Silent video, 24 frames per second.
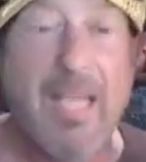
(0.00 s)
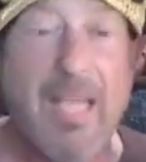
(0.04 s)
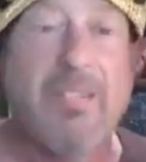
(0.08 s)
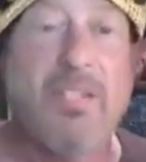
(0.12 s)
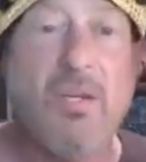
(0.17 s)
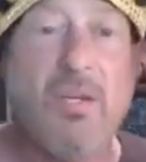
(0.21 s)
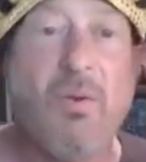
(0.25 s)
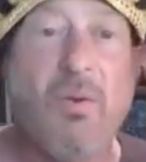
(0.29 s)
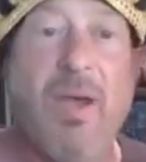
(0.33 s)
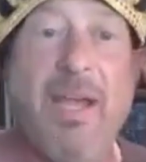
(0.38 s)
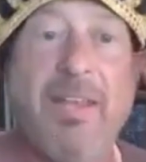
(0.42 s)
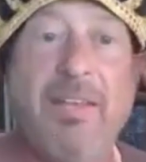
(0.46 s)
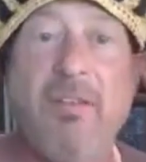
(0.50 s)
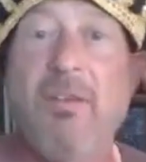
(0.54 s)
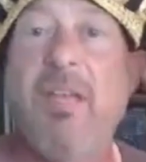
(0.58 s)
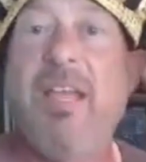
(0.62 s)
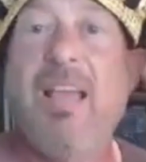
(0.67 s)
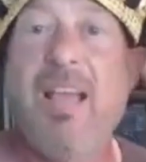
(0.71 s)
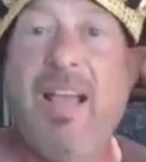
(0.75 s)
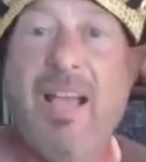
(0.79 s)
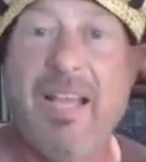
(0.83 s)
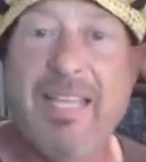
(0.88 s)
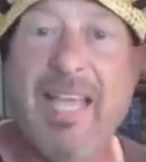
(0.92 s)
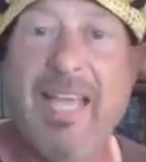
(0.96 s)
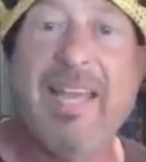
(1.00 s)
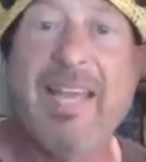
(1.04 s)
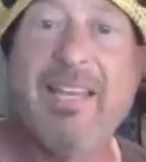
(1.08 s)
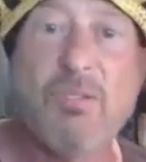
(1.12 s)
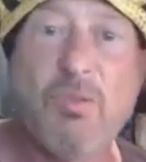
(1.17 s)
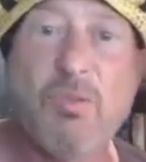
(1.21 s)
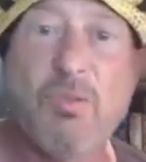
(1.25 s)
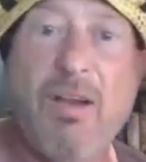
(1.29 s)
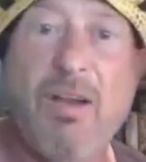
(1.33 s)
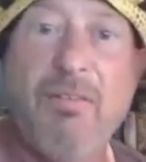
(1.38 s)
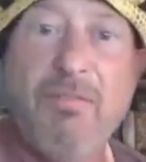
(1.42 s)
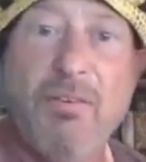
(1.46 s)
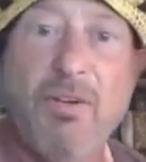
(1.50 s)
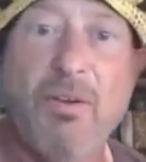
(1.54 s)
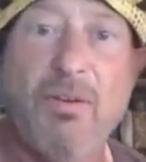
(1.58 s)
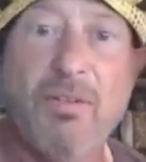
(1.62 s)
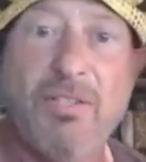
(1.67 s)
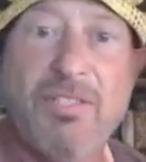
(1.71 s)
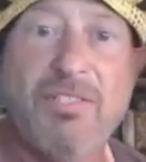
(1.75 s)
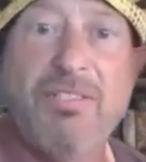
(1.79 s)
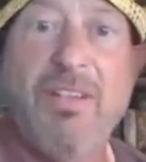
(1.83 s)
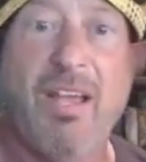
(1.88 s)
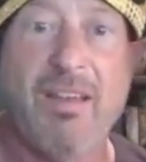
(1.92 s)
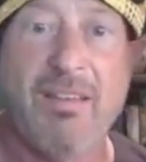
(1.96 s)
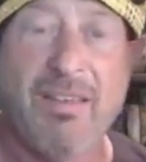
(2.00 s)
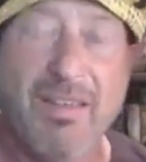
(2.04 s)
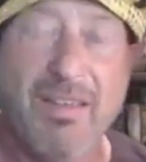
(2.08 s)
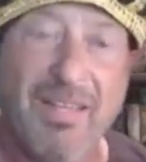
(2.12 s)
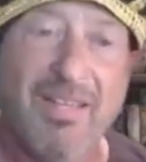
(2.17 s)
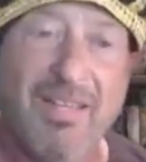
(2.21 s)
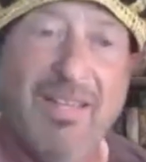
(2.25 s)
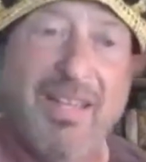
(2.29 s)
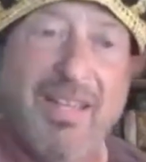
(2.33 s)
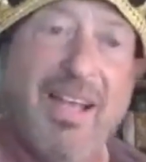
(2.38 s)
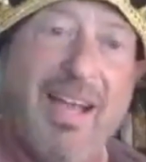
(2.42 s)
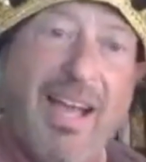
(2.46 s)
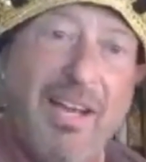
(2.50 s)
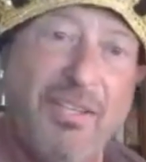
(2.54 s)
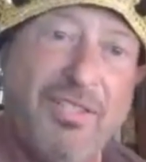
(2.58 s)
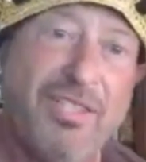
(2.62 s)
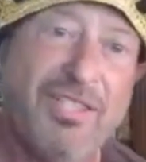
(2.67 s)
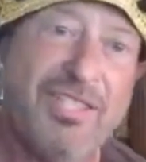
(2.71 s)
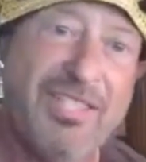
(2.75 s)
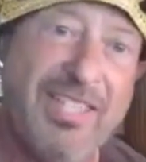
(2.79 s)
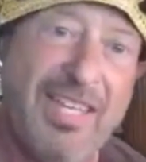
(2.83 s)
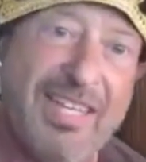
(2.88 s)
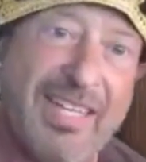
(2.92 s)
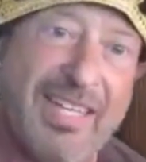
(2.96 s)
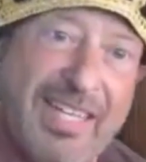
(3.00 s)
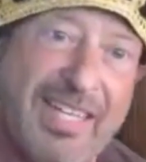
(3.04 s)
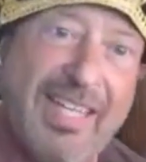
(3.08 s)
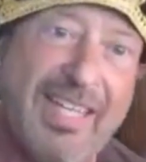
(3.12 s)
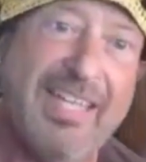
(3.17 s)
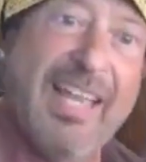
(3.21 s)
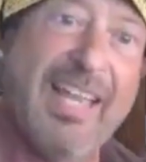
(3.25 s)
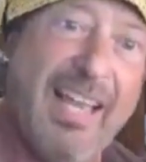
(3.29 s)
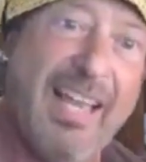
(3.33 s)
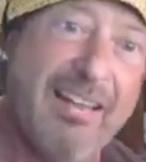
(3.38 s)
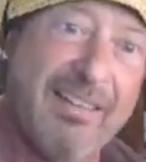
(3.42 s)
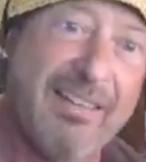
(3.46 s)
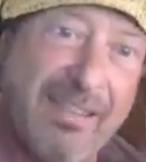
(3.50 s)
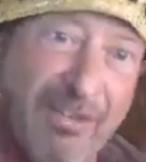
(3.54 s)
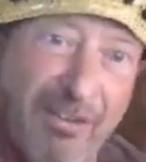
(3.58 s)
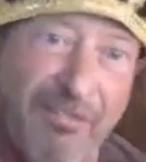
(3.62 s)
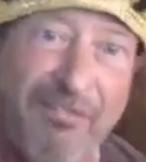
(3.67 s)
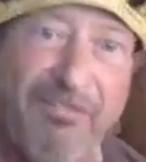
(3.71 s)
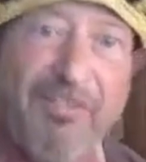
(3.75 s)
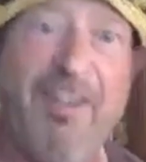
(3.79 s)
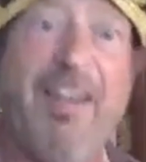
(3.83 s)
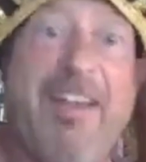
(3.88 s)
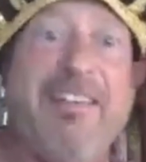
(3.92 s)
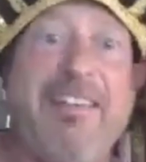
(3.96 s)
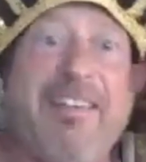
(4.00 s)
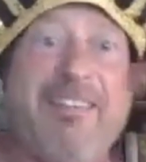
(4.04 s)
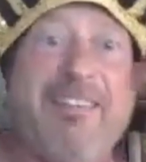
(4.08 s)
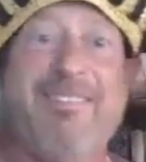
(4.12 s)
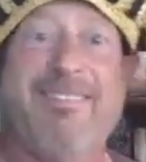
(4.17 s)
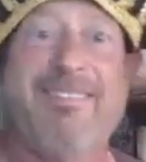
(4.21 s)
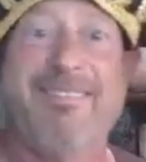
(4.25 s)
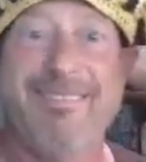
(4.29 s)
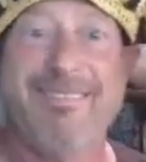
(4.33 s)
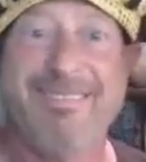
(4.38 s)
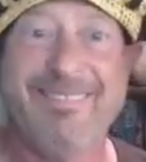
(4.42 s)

You know, I do, I got a 12 year old son. I should send the kid out; he'll find it.